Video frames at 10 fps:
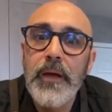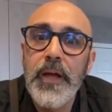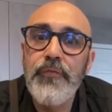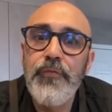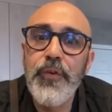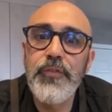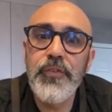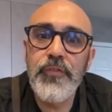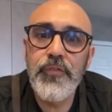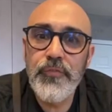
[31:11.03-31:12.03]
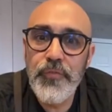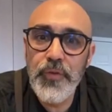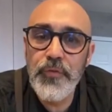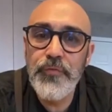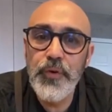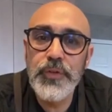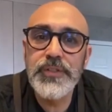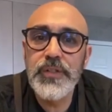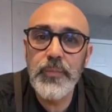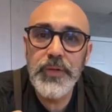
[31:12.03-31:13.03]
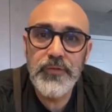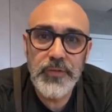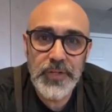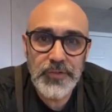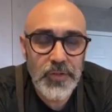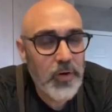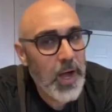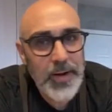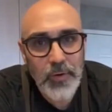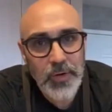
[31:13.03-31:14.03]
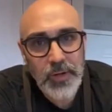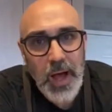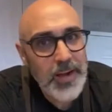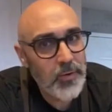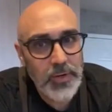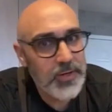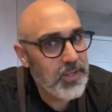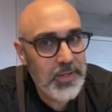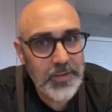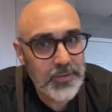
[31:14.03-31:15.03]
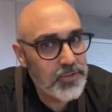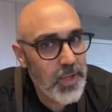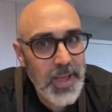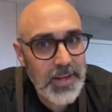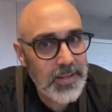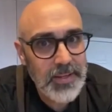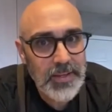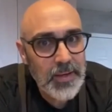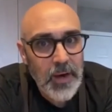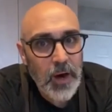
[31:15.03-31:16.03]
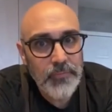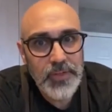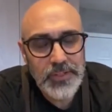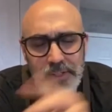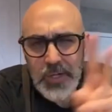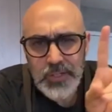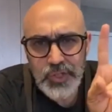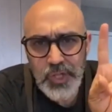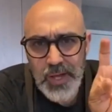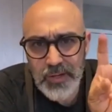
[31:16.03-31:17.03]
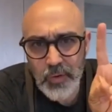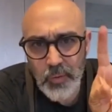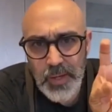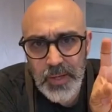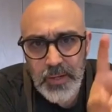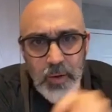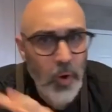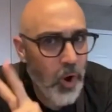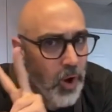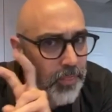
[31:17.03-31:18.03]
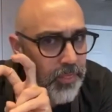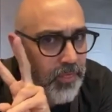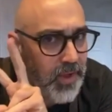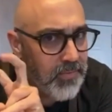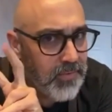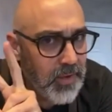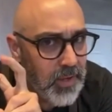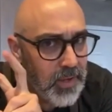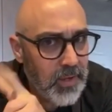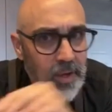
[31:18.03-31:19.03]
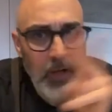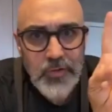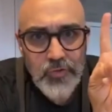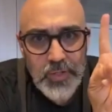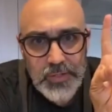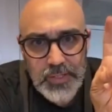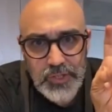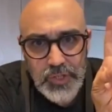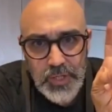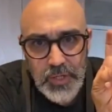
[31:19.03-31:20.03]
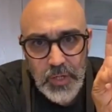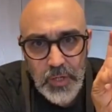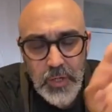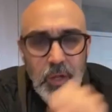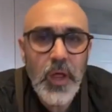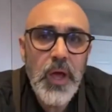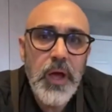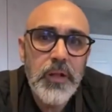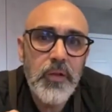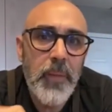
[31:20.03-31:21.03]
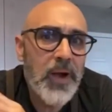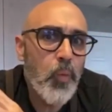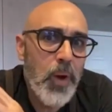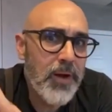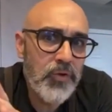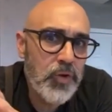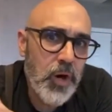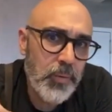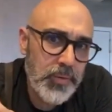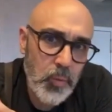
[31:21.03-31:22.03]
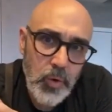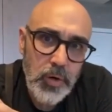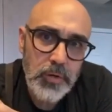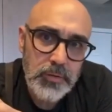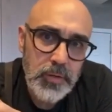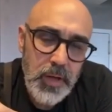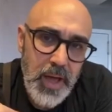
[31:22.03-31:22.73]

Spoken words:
Can fusion food still be traditional? I don't adhere to any of this genuine, authentic, traditional, no matter where you go in the world.